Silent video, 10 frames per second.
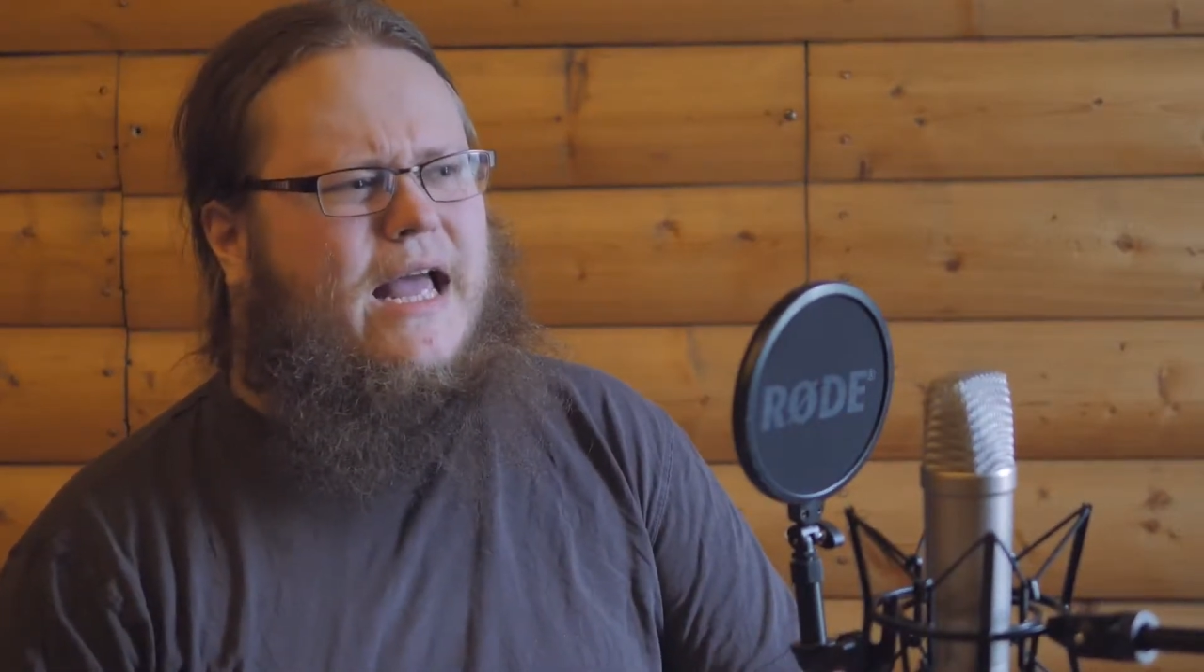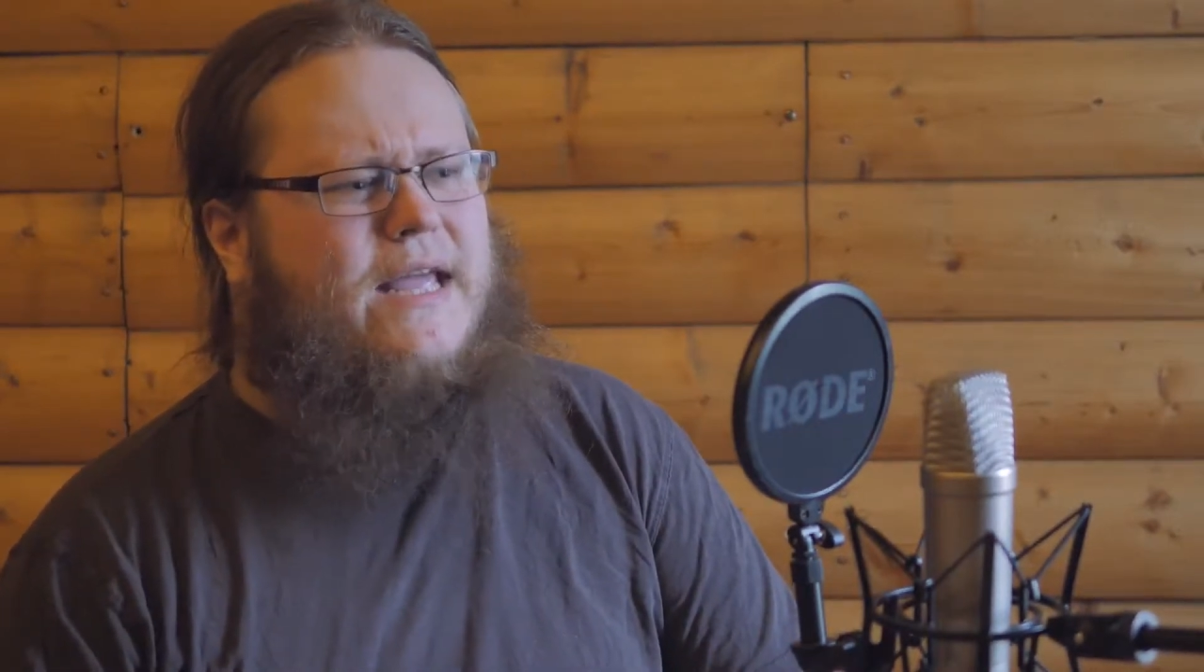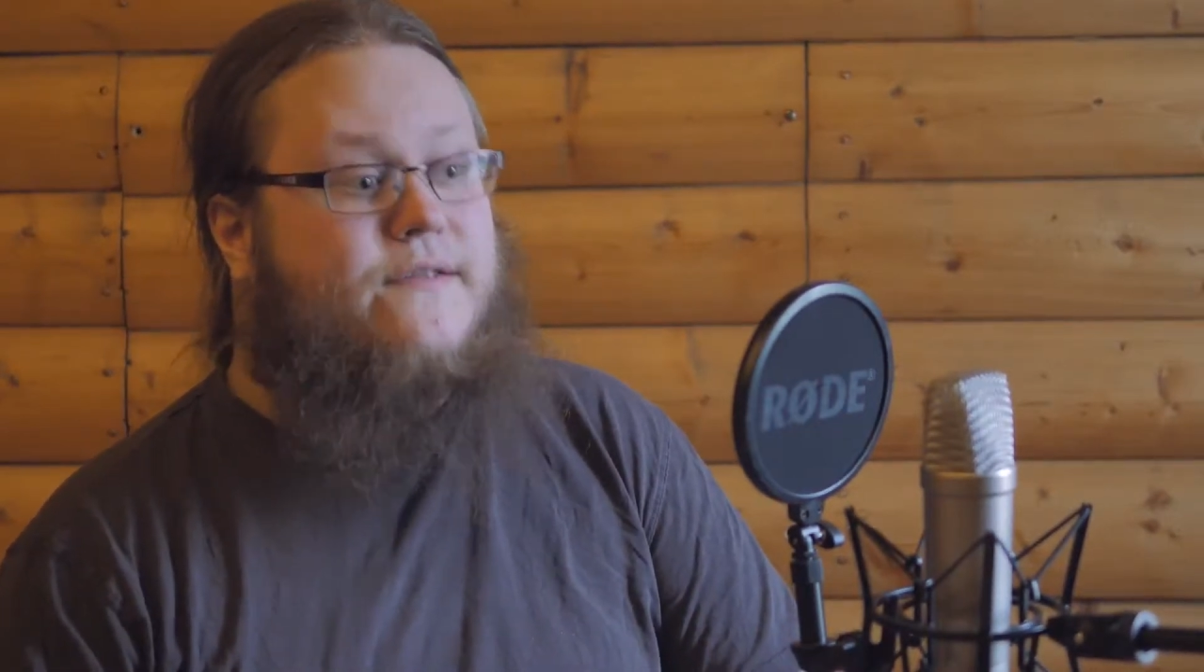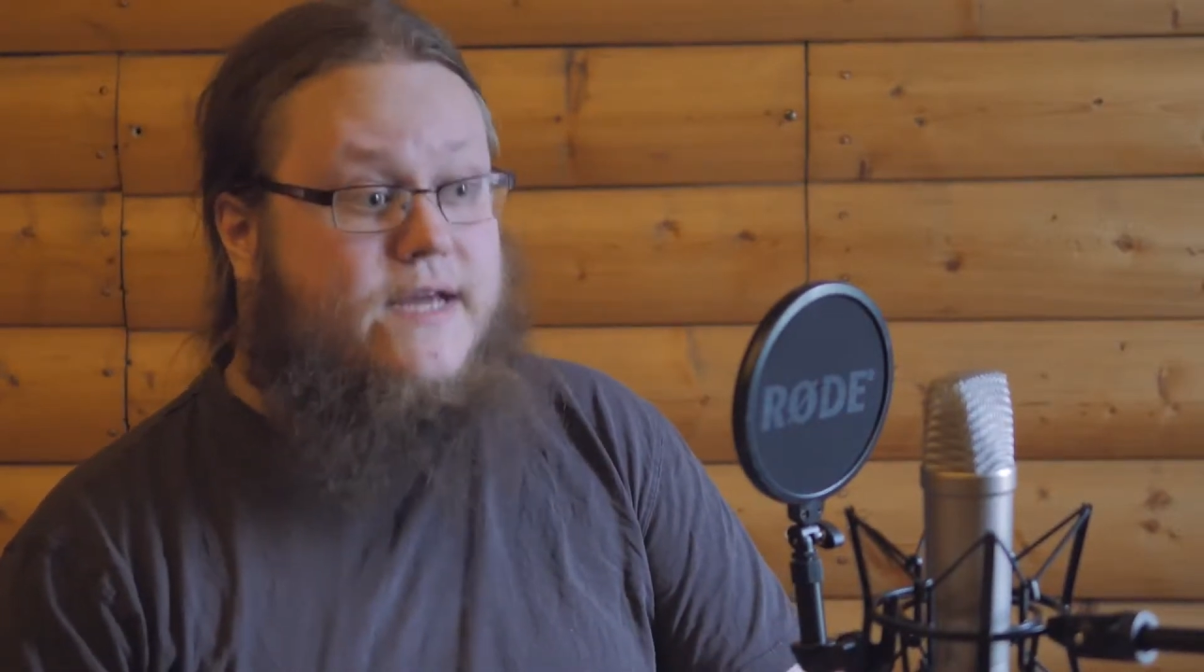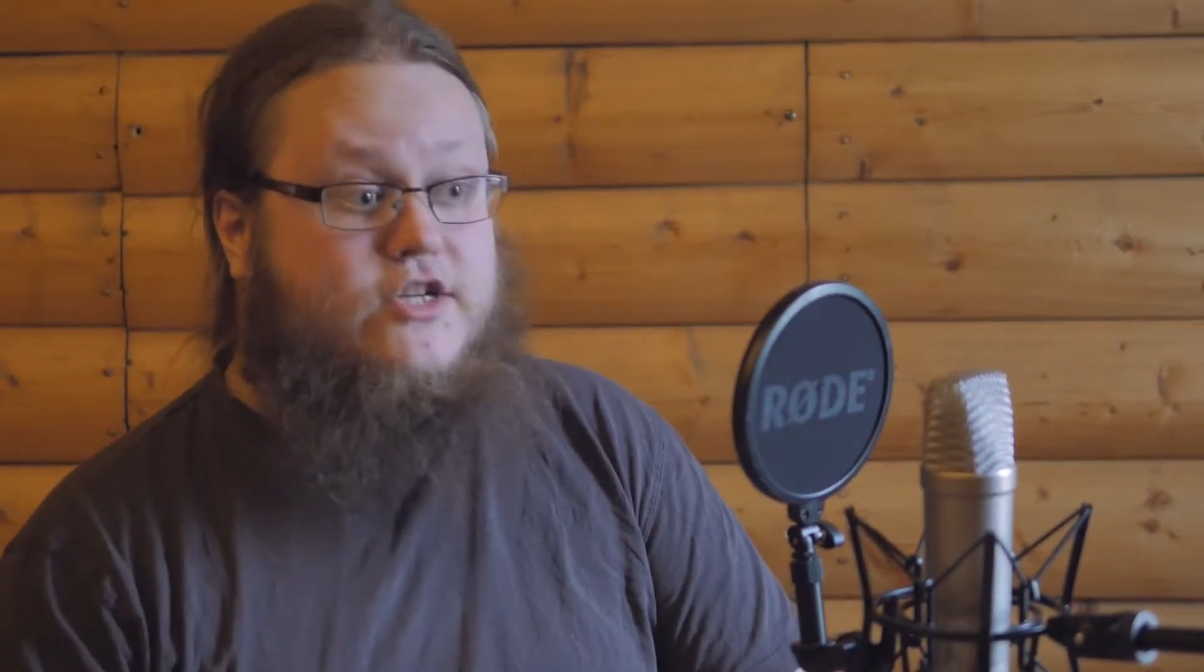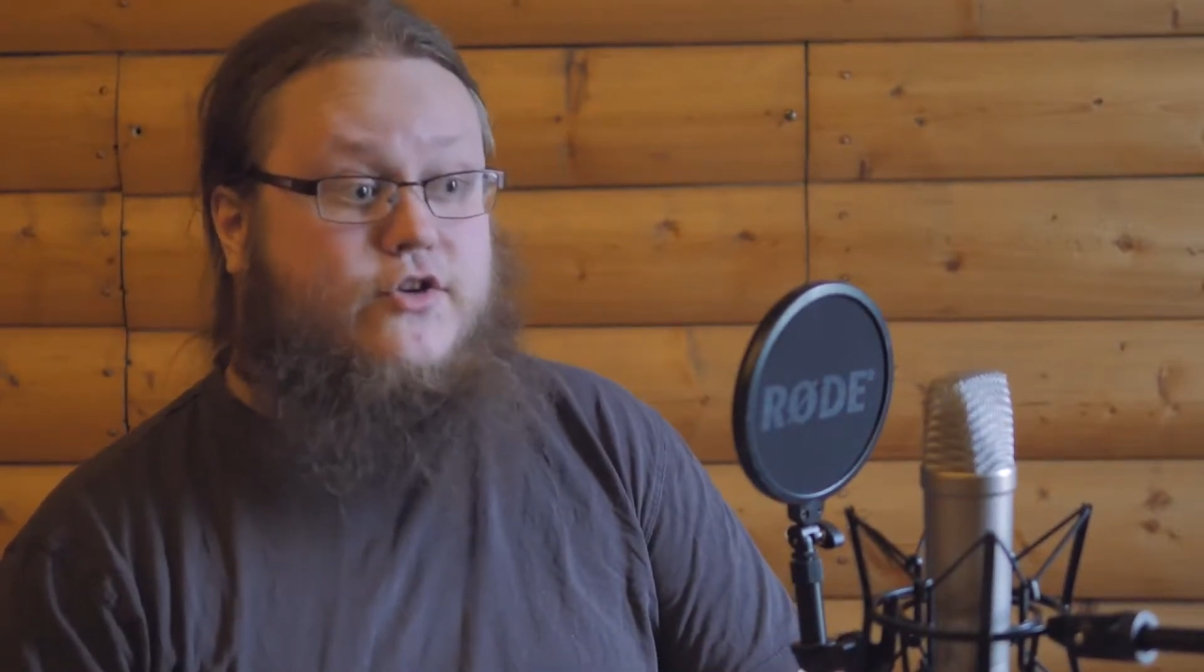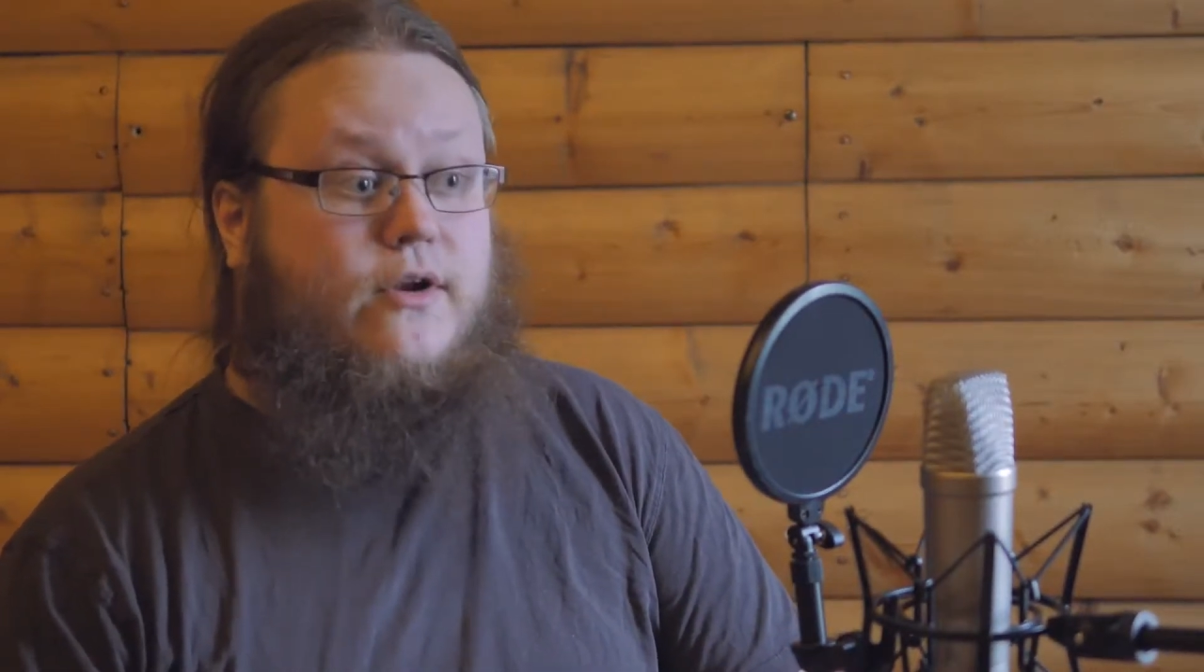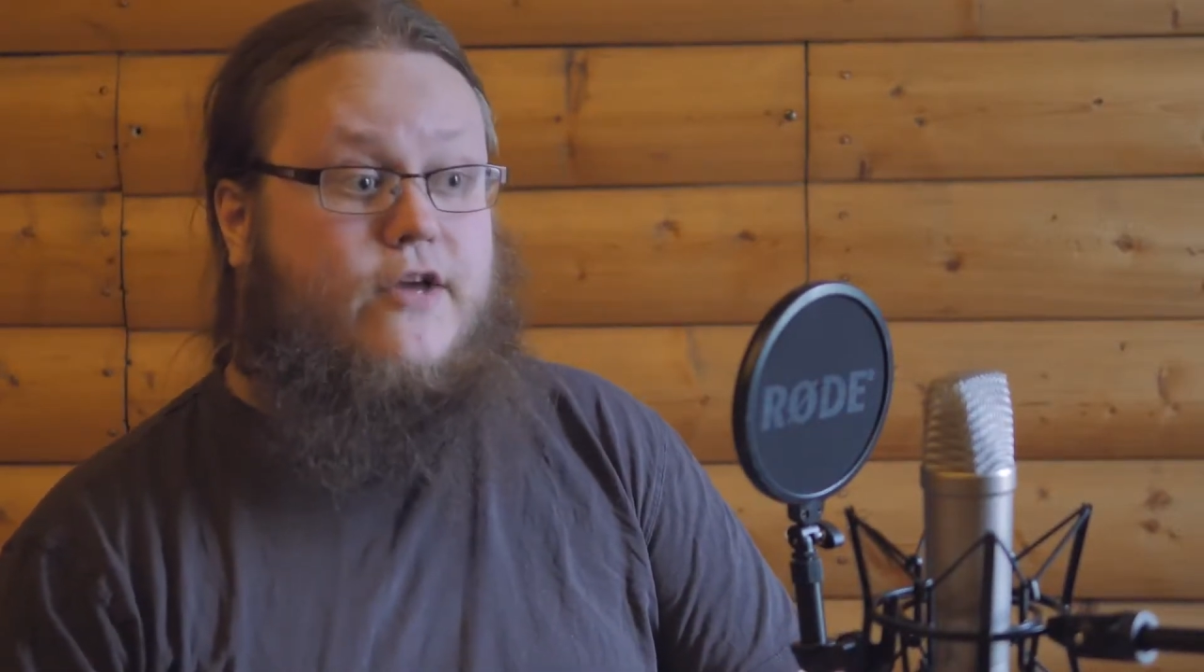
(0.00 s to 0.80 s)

intentional